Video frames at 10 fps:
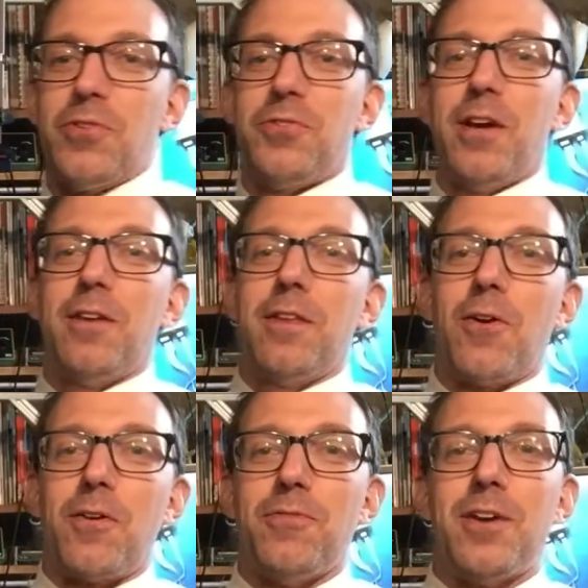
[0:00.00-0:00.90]
state of the
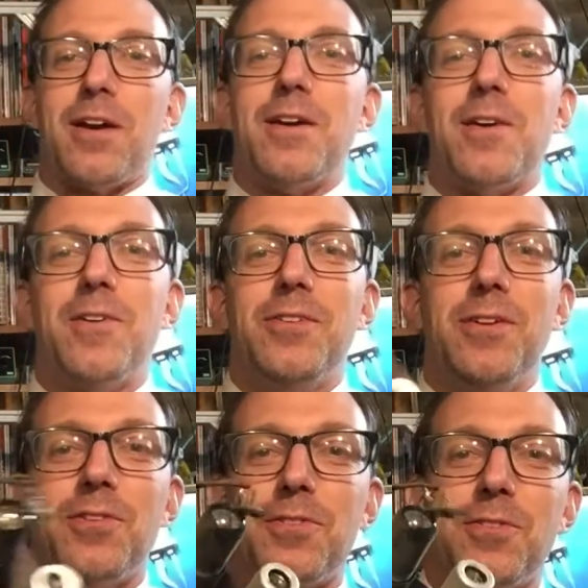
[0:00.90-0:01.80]
art of technology.
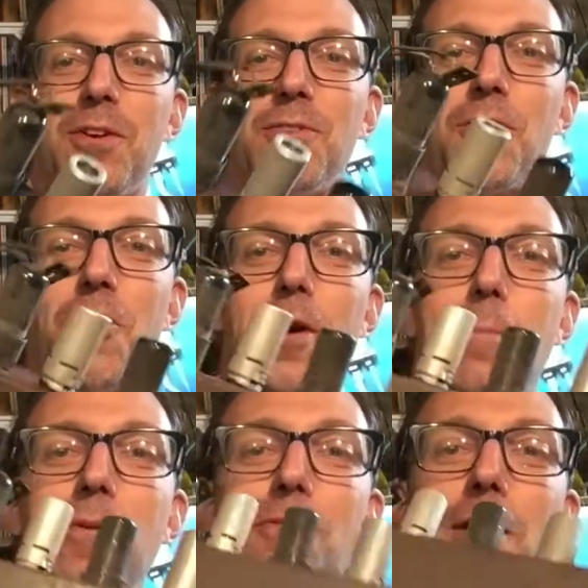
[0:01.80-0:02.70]
This is a guitar
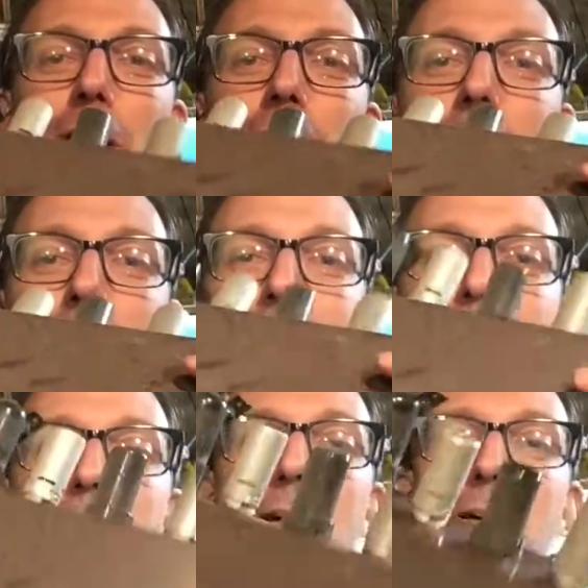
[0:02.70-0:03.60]
amplifier
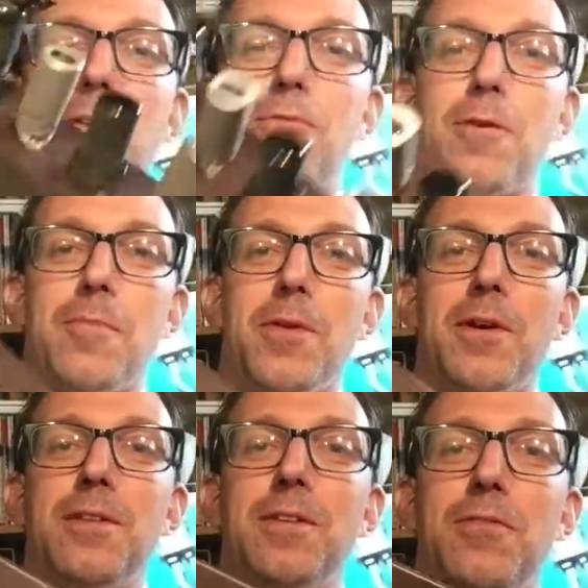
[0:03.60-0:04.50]
from the
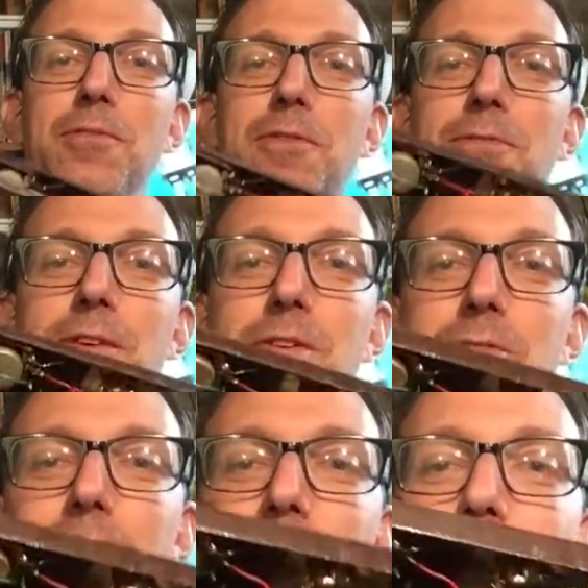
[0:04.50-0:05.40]

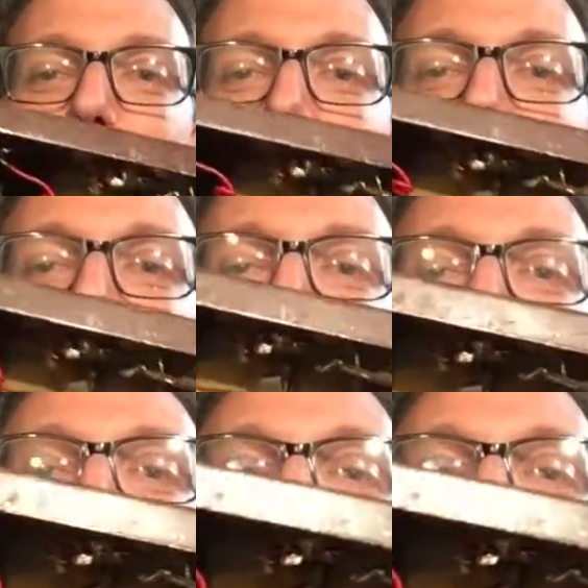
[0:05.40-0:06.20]
1950s, and you could look in there,